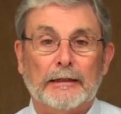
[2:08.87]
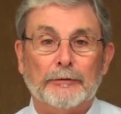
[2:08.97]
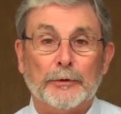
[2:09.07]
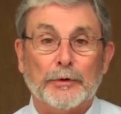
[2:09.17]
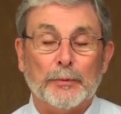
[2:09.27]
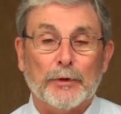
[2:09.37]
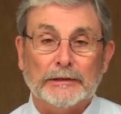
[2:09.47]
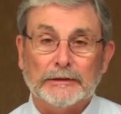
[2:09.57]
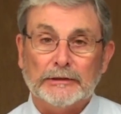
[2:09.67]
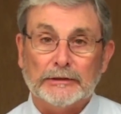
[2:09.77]
for the
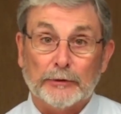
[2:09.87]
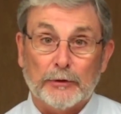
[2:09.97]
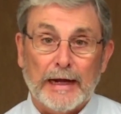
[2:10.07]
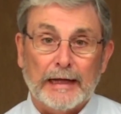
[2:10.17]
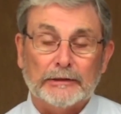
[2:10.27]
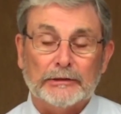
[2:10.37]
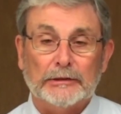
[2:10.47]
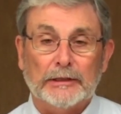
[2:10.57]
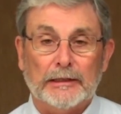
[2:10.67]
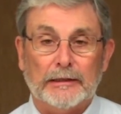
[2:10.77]
presence of
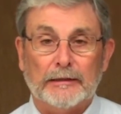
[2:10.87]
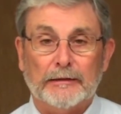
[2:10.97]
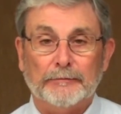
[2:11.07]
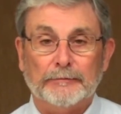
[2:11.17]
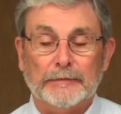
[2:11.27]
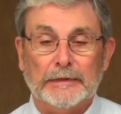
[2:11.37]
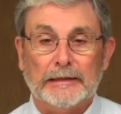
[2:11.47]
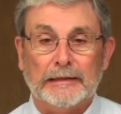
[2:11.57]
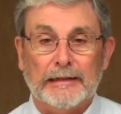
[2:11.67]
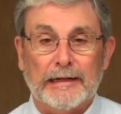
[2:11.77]
cracks,
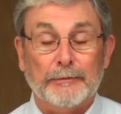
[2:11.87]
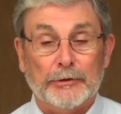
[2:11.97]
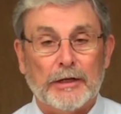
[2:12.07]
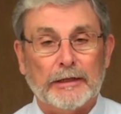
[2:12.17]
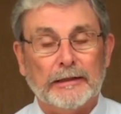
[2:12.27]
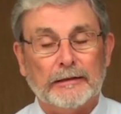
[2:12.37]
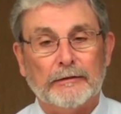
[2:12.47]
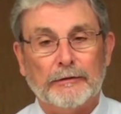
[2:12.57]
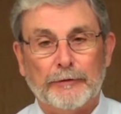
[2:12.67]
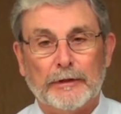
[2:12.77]
and I'm talking a
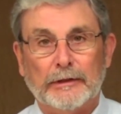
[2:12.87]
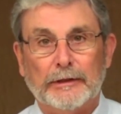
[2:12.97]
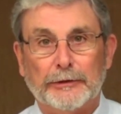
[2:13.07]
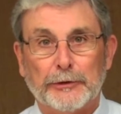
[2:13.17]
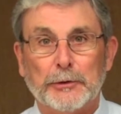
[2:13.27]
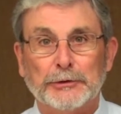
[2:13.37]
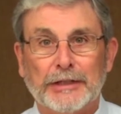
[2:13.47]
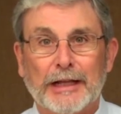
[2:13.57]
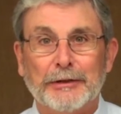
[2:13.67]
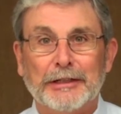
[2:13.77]
fairly thorough
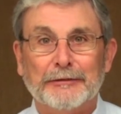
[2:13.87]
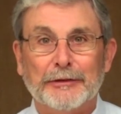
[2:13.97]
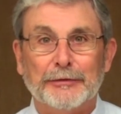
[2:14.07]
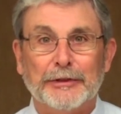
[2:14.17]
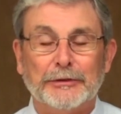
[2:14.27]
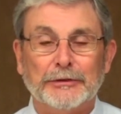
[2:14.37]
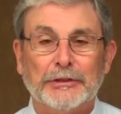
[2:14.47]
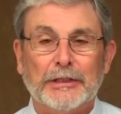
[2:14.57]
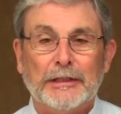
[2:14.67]
scouting of the fields